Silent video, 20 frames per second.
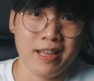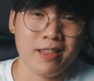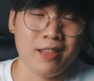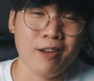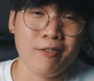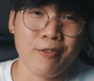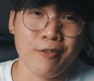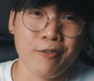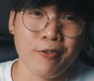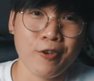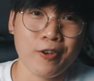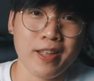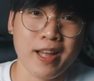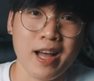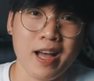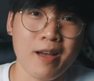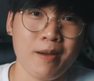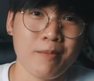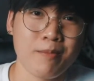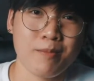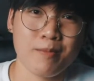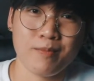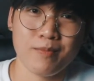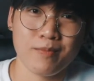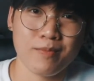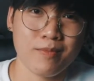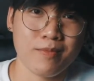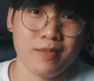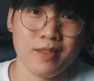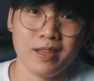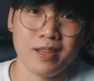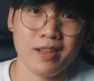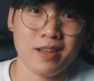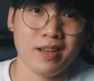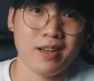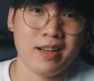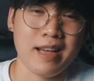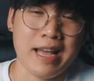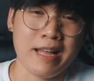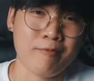enough of your time,
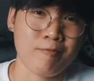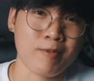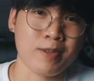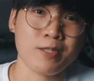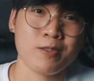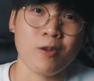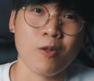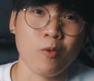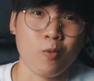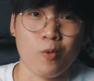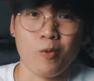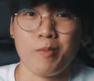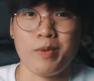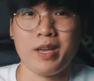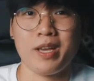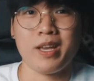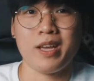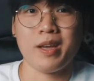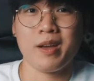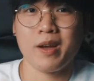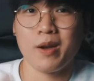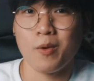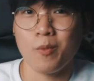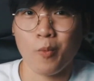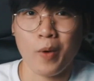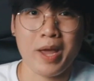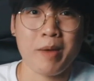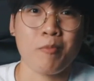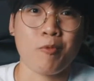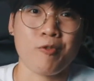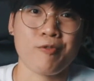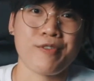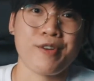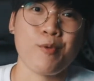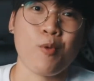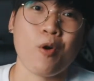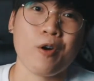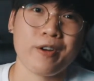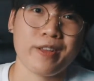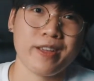the end result will be way more
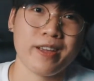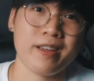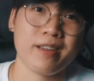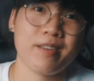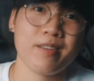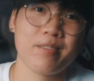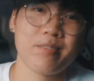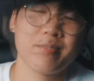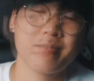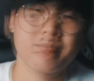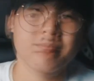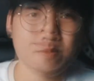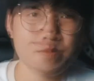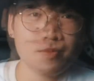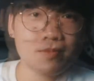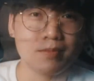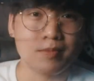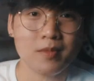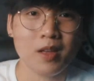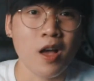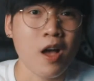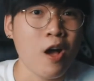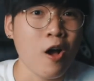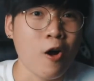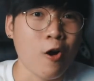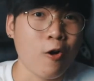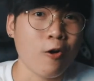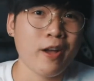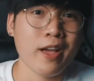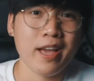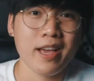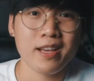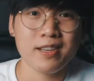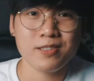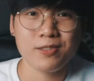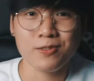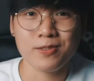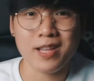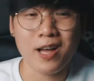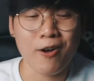rewarding. Okay,
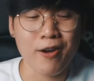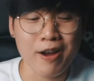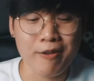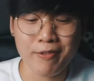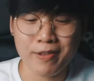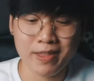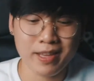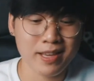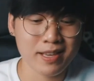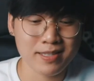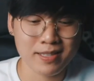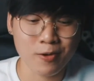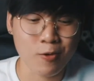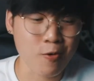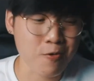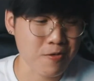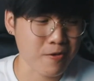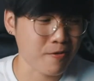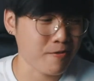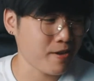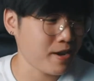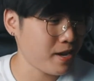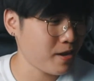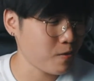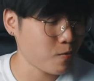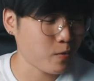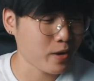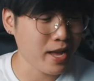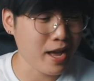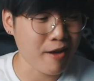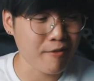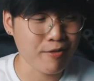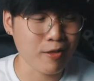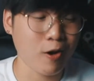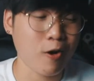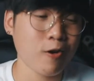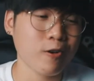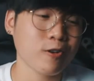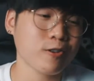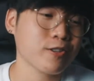so now everything is in order, right? We have the
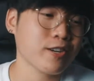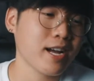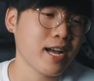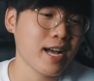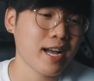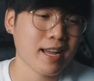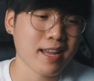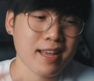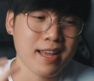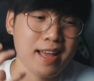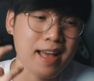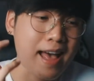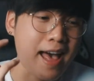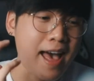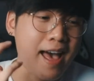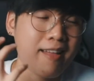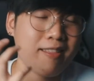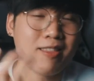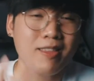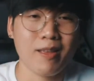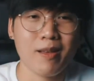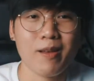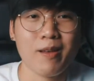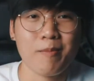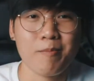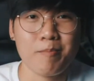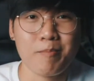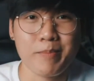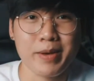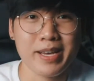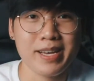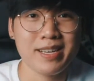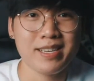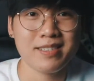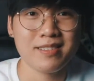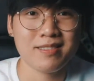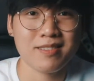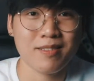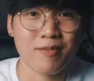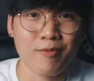audio track and the
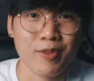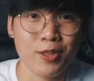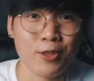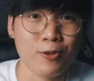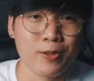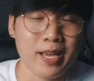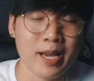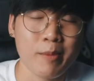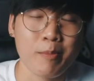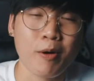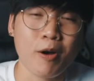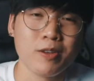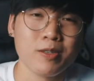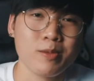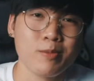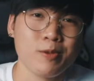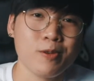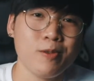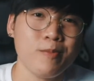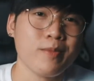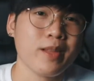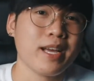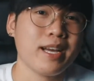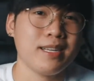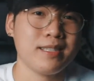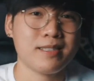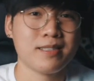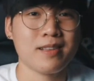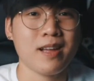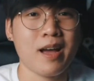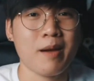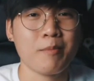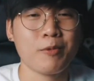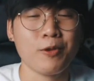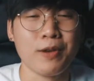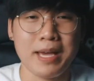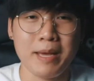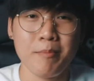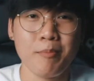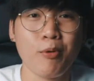best video take possible. It's time
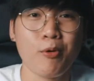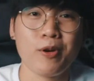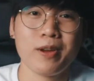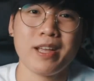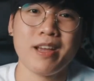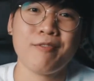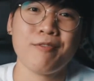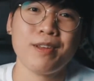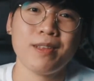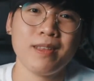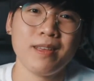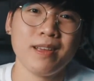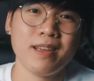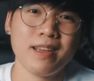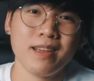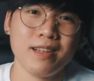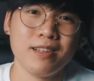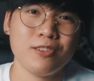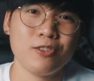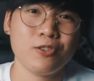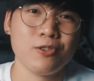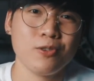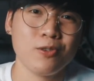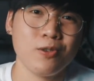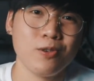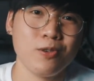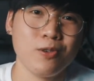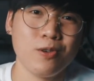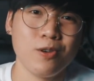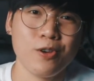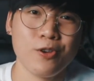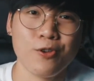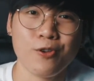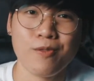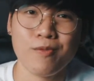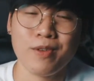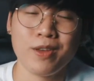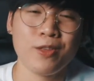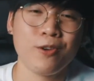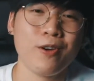to import everything into
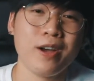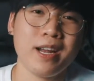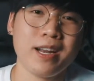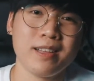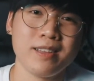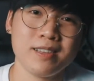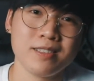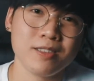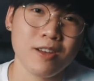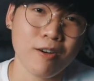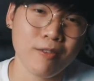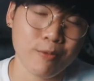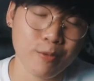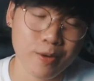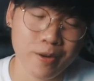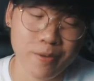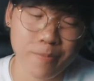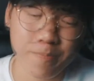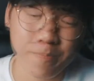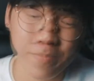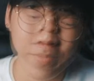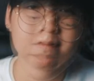your video editing software.